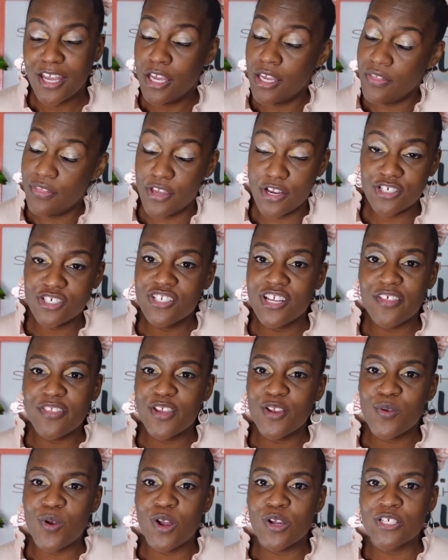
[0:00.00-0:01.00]
There's
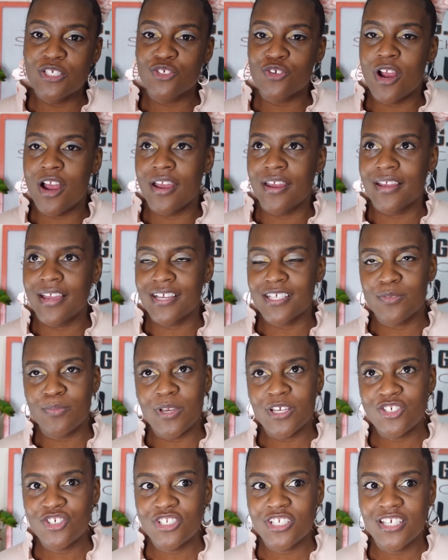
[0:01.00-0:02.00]
nothing wrong in trying,
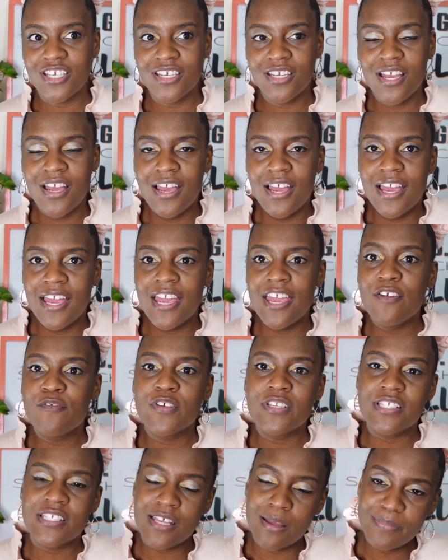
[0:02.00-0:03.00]
especially if
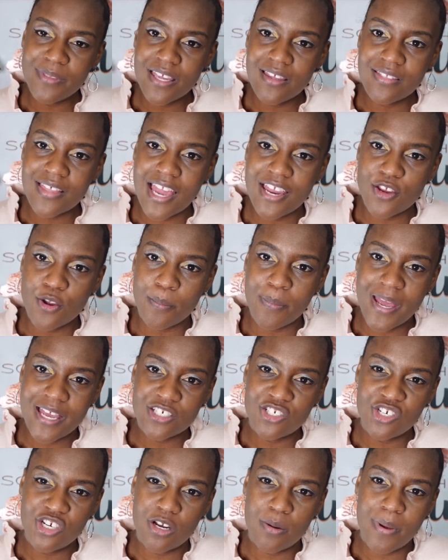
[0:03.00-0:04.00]
it's something that you're
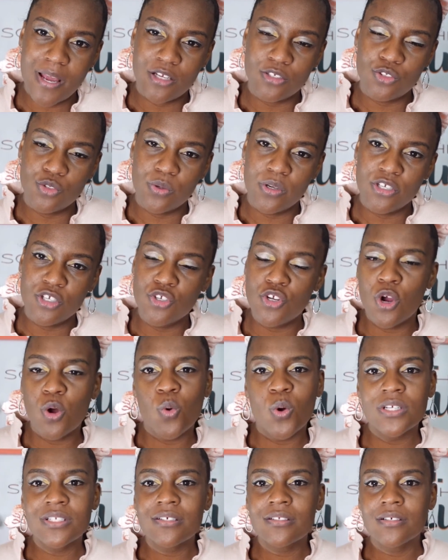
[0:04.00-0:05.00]
passionate about doing. You don't
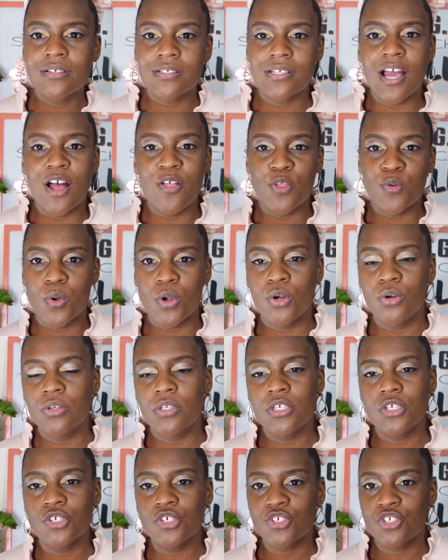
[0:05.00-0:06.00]
want to look down the road
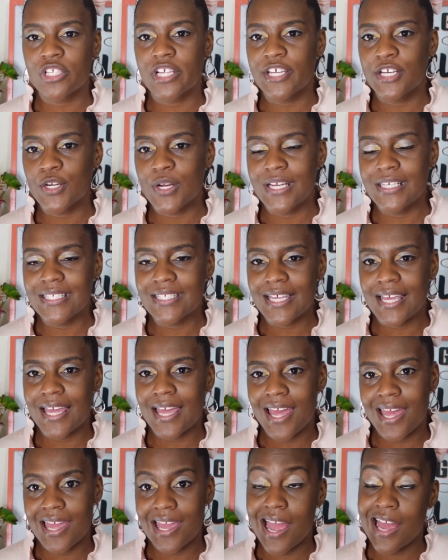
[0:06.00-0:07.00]
years later and say,
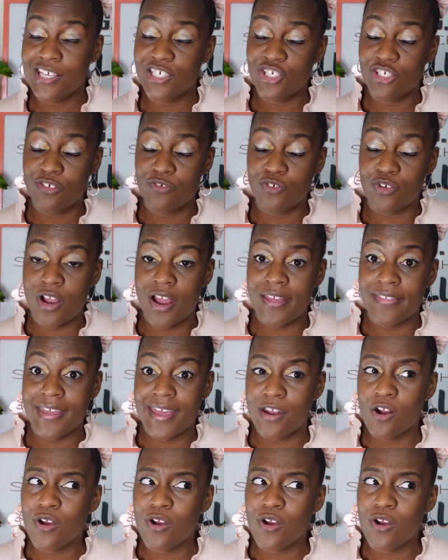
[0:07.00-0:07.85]
hey, I should have tried that.